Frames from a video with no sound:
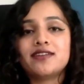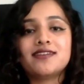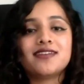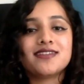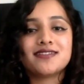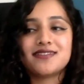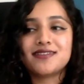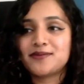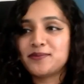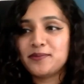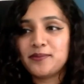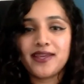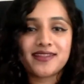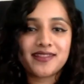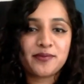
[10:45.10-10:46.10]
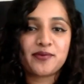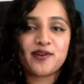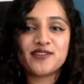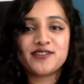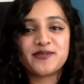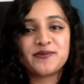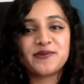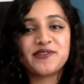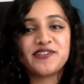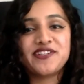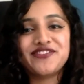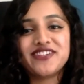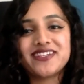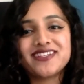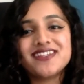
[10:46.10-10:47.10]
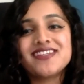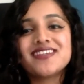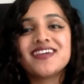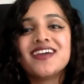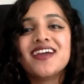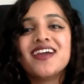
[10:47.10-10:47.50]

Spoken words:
that it doesn't make the process more difficult.